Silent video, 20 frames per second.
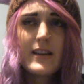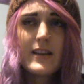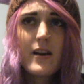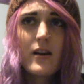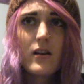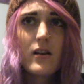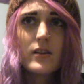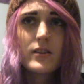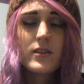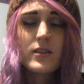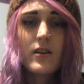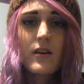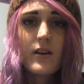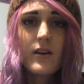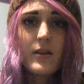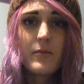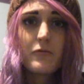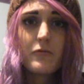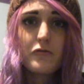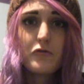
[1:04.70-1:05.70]
hard
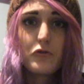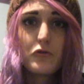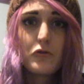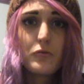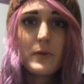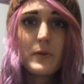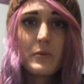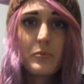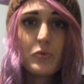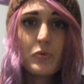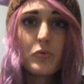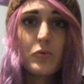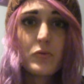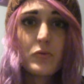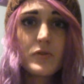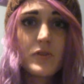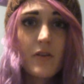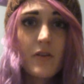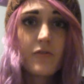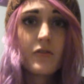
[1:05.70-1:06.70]
time for people
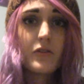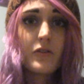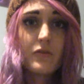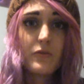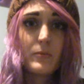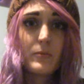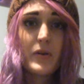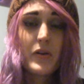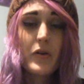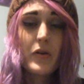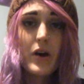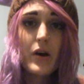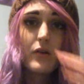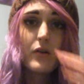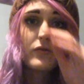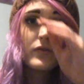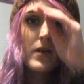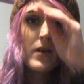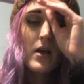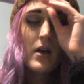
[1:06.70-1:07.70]
suffering from mental
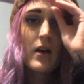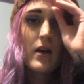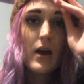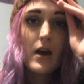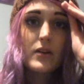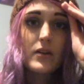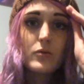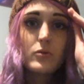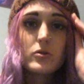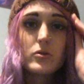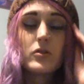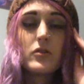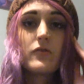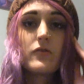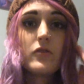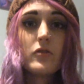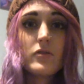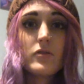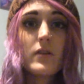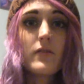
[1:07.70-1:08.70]
health, and also
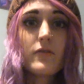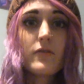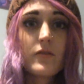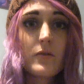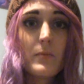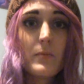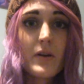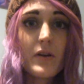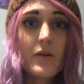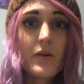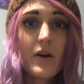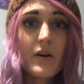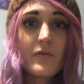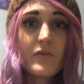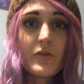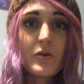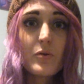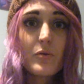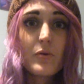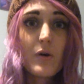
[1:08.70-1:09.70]
if you suffer from mental
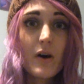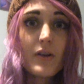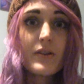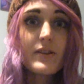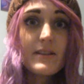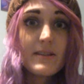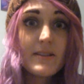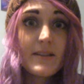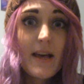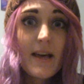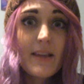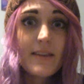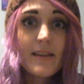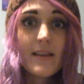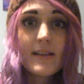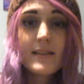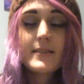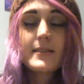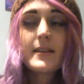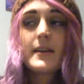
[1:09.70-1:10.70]
health you'll understand
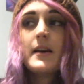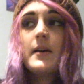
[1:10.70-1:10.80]
this,